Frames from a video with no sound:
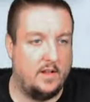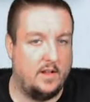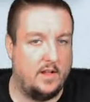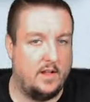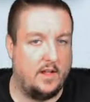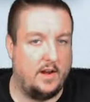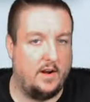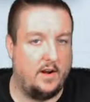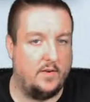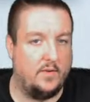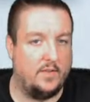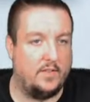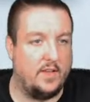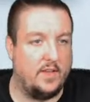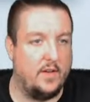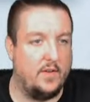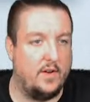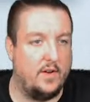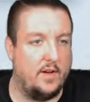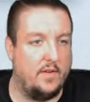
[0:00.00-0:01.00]
I don't know what's
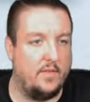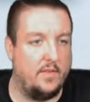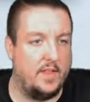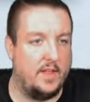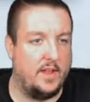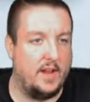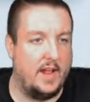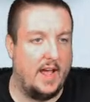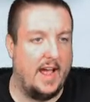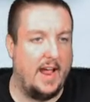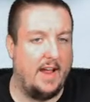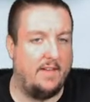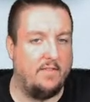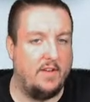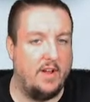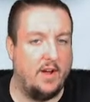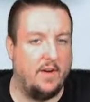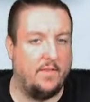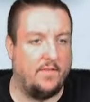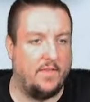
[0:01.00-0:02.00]
going on with it. I have
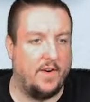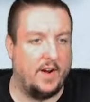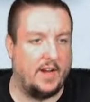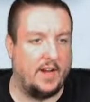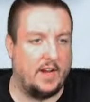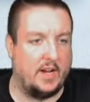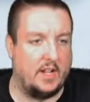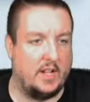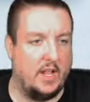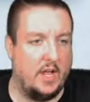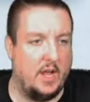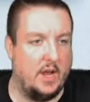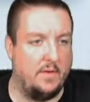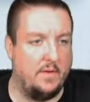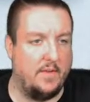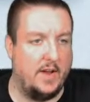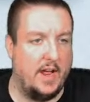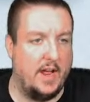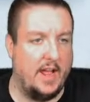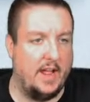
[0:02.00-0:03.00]
no freaking clue,
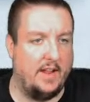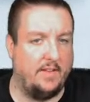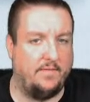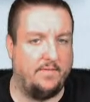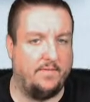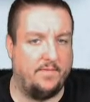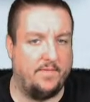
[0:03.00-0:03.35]
man.